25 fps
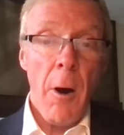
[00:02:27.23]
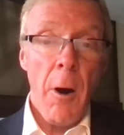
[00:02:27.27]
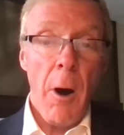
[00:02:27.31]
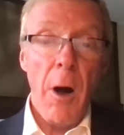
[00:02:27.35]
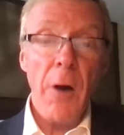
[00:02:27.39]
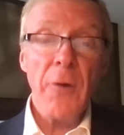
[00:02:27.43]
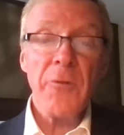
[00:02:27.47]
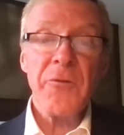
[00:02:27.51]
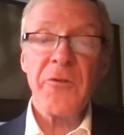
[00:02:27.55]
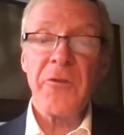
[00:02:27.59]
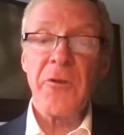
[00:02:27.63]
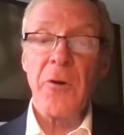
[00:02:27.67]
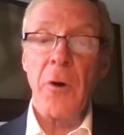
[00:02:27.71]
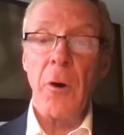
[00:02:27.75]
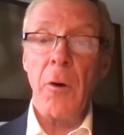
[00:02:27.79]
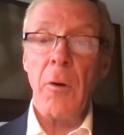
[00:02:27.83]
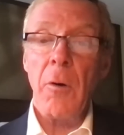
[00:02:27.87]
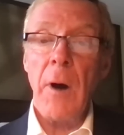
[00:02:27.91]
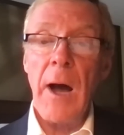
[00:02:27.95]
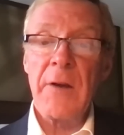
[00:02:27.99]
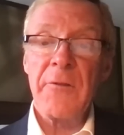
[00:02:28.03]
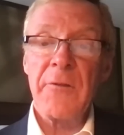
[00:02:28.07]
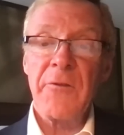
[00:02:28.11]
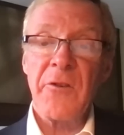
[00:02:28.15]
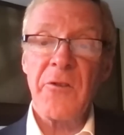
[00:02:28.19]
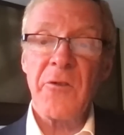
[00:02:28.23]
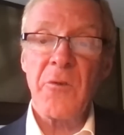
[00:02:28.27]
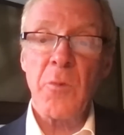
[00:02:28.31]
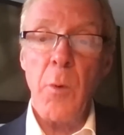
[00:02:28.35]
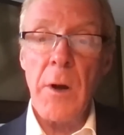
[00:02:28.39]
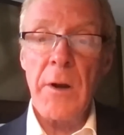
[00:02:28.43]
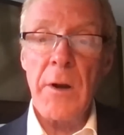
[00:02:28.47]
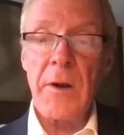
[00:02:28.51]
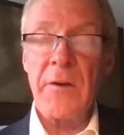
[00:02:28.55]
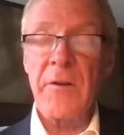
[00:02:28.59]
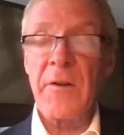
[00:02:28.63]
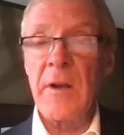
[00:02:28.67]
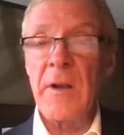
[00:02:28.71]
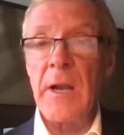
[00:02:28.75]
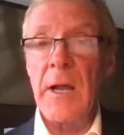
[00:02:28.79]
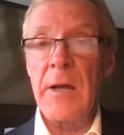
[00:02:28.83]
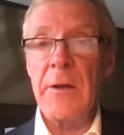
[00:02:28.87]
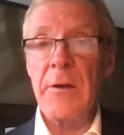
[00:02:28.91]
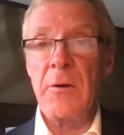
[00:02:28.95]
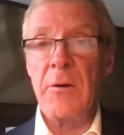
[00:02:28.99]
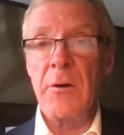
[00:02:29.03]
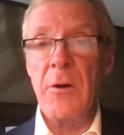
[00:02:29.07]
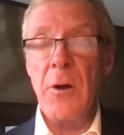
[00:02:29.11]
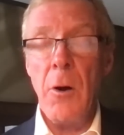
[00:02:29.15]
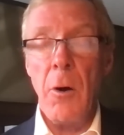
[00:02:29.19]
Also, I just wanted to
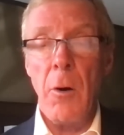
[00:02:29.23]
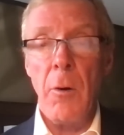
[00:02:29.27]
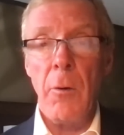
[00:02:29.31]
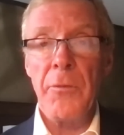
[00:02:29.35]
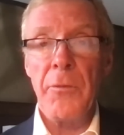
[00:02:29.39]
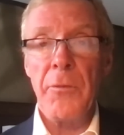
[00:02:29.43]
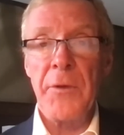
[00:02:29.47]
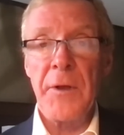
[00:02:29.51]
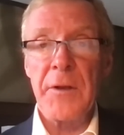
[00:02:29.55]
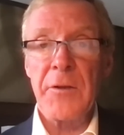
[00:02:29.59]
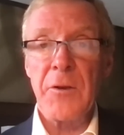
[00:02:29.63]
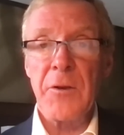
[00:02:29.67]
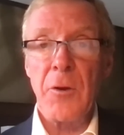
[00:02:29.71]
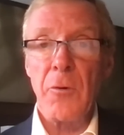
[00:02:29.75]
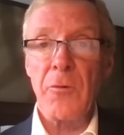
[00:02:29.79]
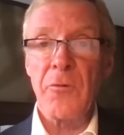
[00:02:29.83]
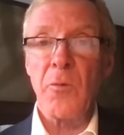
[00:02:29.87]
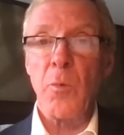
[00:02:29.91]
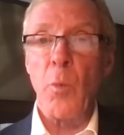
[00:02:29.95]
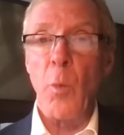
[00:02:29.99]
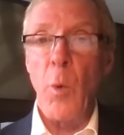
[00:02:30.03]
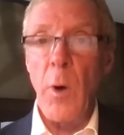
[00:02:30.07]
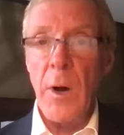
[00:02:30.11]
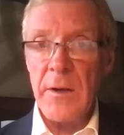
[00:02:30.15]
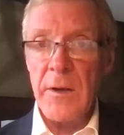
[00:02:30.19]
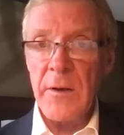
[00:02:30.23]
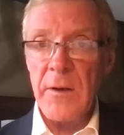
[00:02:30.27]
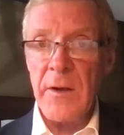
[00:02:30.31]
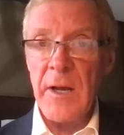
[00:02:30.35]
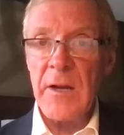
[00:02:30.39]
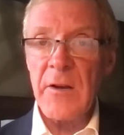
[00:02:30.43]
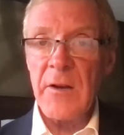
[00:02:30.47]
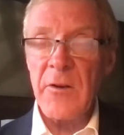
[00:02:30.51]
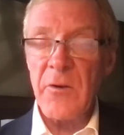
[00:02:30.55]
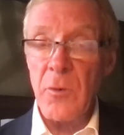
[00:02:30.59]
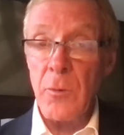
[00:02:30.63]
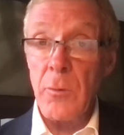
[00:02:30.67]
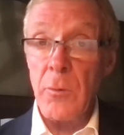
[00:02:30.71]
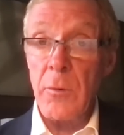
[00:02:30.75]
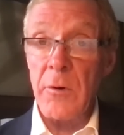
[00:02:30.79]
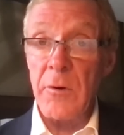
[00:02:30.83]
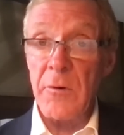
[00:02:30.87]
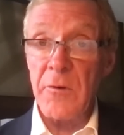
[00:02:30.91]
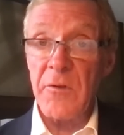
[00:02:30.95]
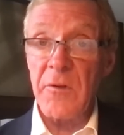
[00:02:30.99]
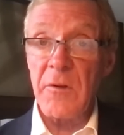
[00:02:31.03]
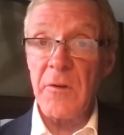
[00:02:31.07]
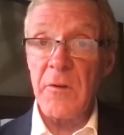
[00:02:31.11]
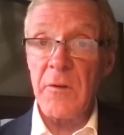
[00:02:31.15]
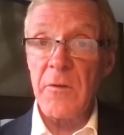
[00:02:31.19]
let you know that those one day
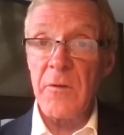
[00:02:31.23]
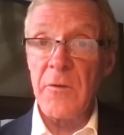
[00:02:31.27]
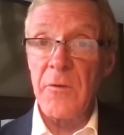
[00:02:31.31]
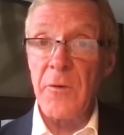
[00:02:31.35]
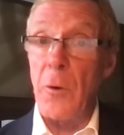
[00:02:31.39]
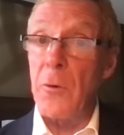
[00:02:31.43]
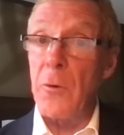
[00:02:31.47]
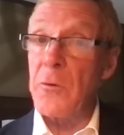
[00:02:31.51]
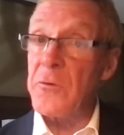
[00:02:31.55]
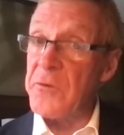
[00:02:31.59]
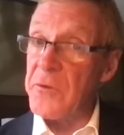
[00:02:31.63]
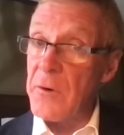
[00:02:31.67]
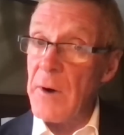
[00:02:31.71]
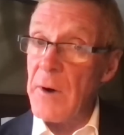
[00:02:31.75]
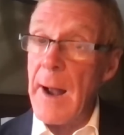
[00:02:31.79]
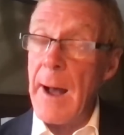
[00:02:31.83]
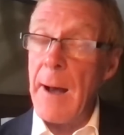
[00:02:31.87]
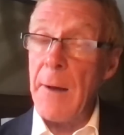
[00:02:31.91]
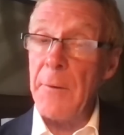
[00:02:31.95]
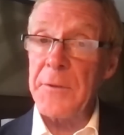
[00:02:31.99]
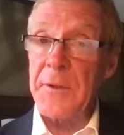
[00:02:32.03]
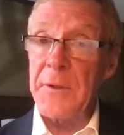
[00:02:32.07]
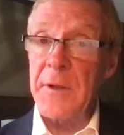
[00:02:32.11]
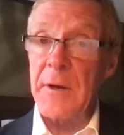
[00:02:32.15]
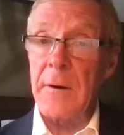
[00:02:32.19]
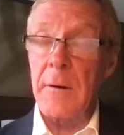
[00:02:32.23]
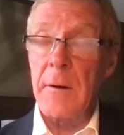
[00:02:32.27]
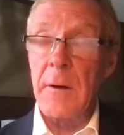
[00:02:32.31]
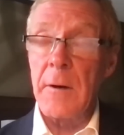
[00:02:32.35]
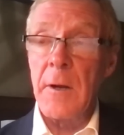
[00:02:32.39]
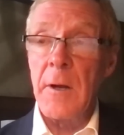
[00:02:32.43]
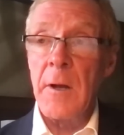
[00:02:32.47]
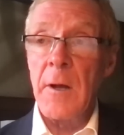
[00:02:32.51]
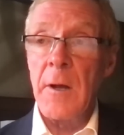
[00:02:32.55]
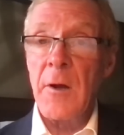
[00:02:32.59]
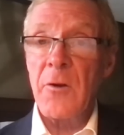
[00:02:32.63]
tours, those are out there.